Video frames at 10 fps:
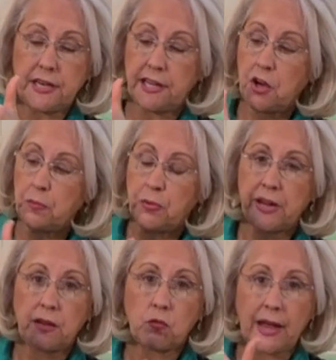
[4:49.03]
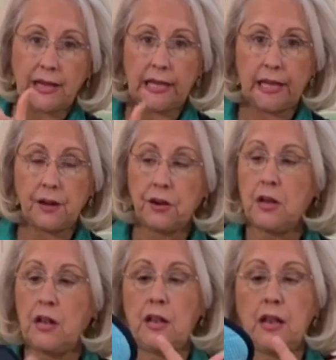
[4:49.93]
neoprene right
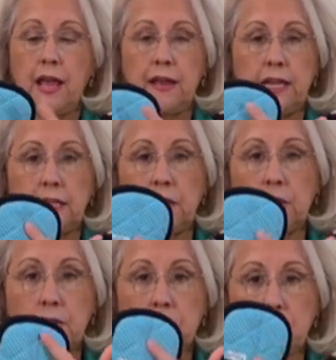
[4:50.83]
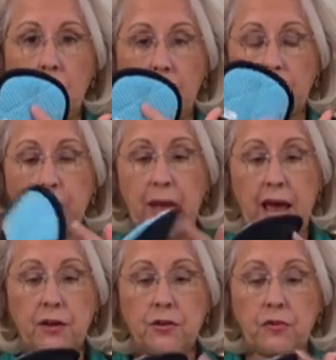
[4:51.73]
here, and a little cotton
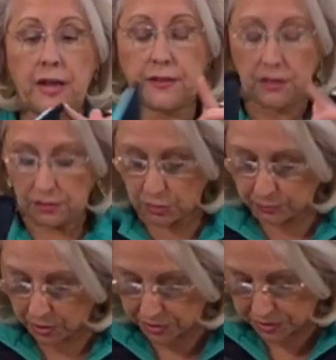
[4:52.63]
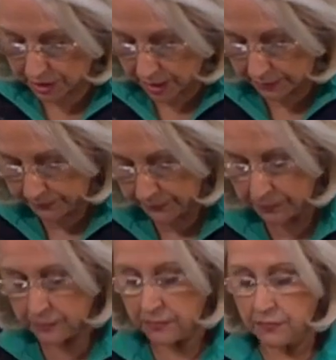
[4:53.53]
pattern right there, a little polka dot.
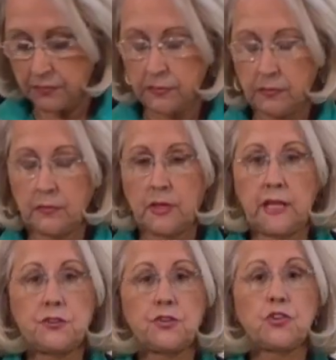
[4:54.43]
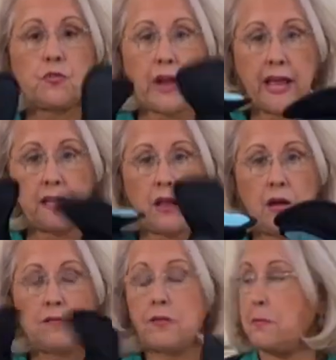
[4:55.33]
These are great
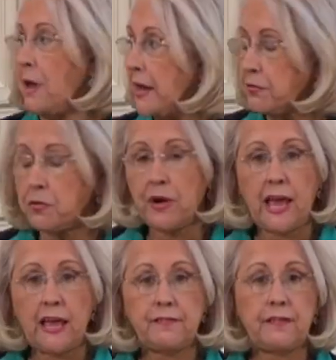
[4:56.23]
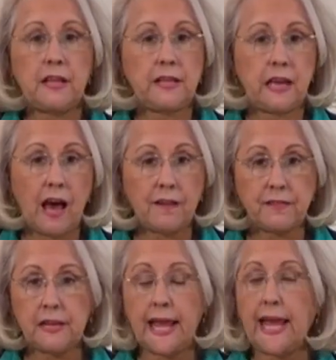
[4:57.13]
for microwave, the
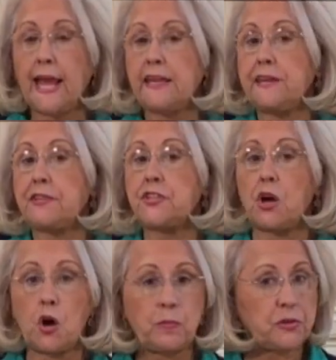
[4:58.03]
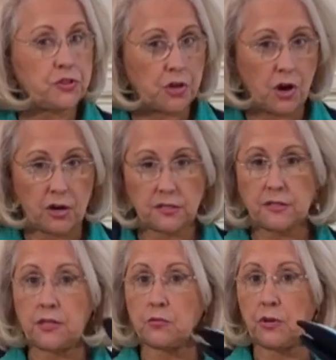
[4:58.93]
oven, and even to open
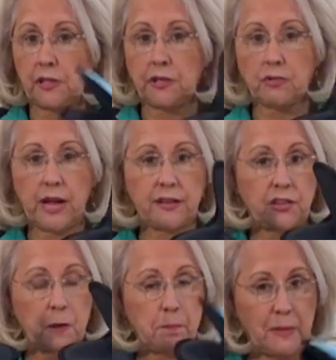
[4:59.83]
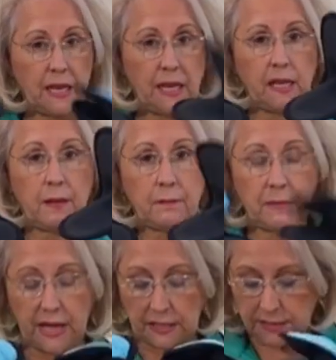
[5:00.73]
jars. They're really great. They're mini
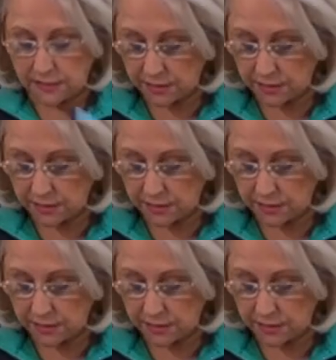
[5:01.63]
mitts.